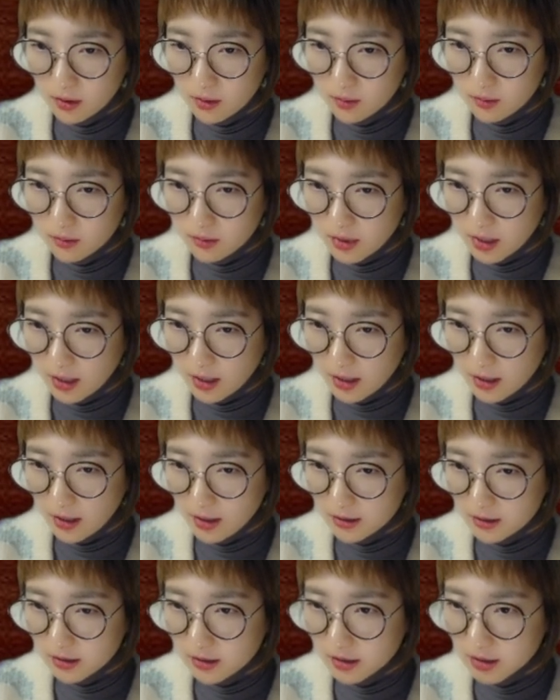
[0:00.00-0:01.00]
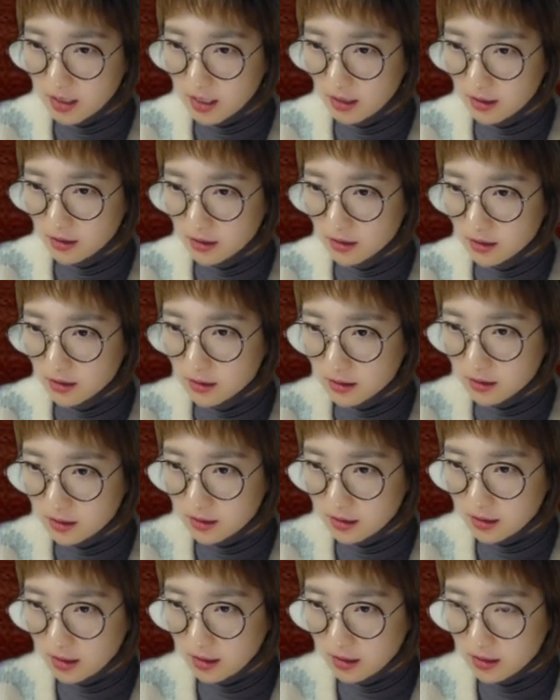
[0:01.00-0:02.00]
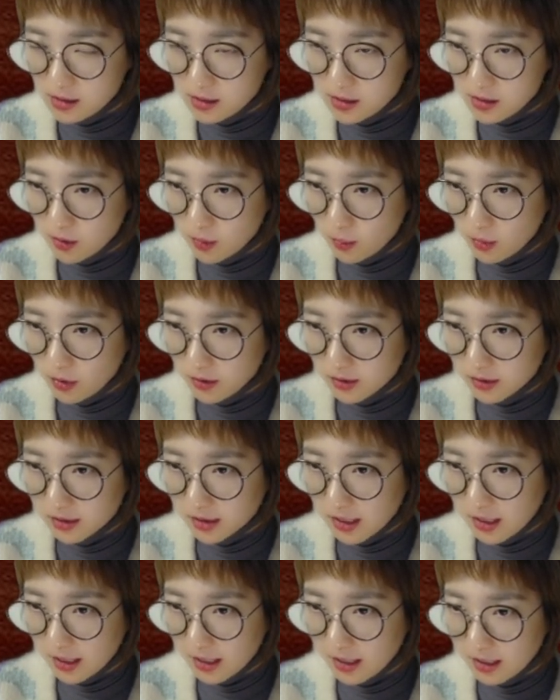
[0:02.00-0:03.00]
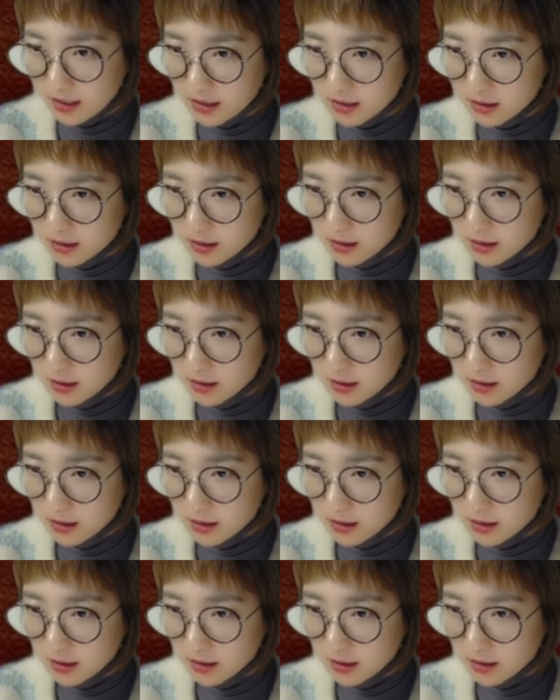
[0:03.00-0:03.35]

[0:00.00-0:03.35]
Black has 10. And the upper side,